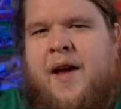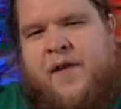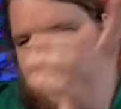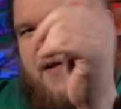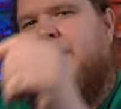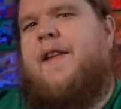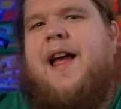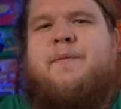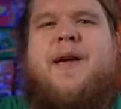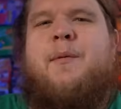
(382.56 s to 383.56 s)
if you're anything
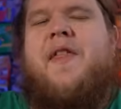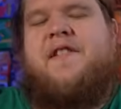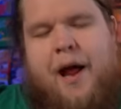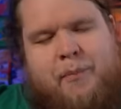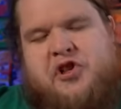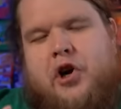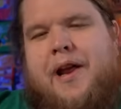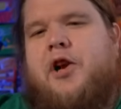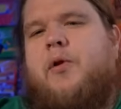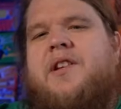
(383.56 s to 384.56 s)
like me, when the temperature
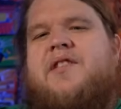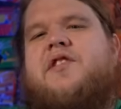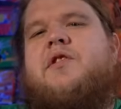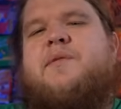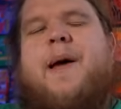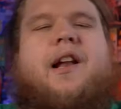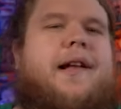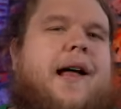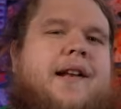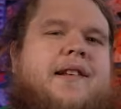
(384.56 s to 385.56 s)
increases, you spend a
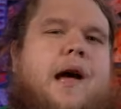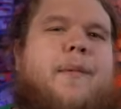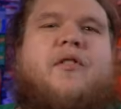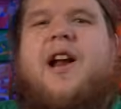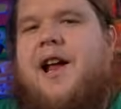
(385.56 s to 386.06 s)
lot of time every